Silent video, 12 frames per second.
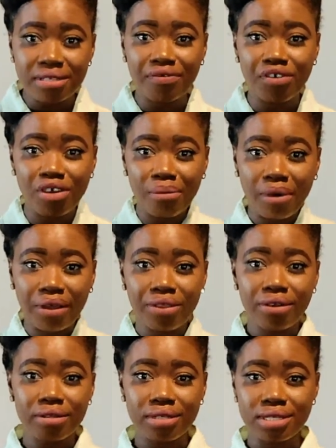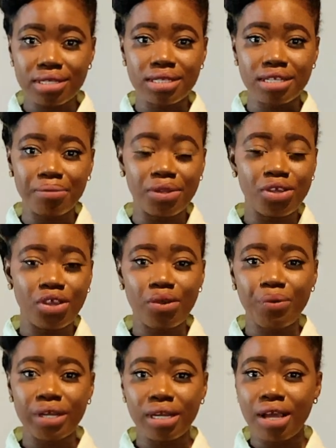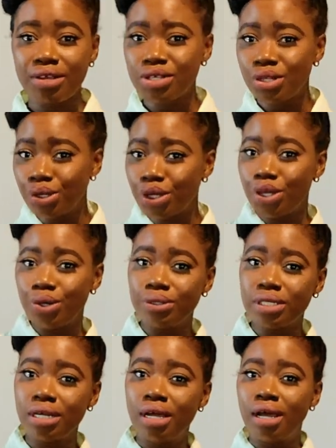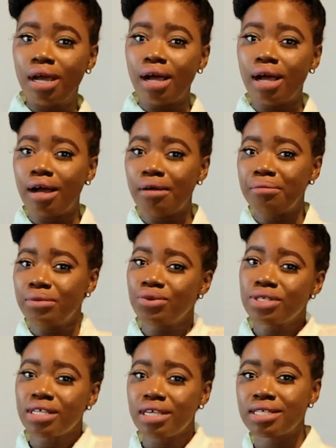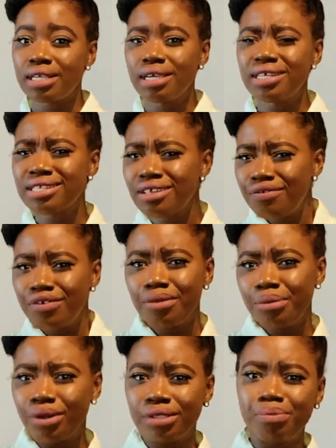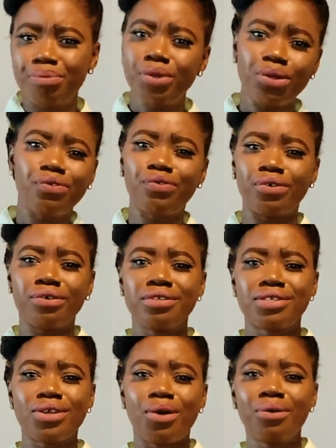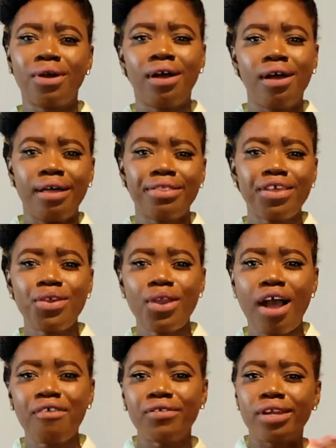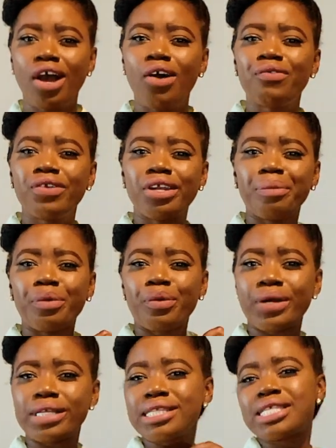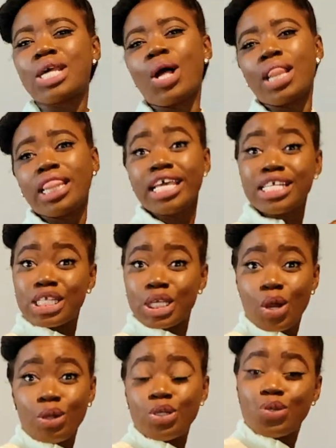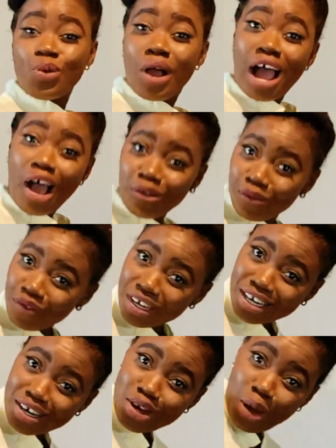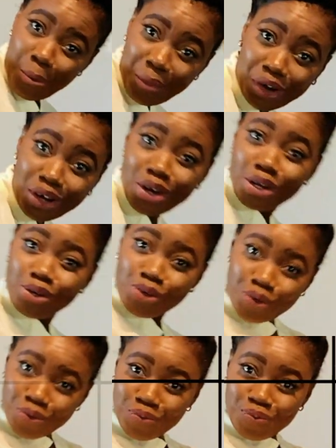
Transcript: If you're a mother, this is something you can wear in the house, look cute, look sexy, and still feel beautiful. So there you have it, outfit number one. So let's go to outfit number two.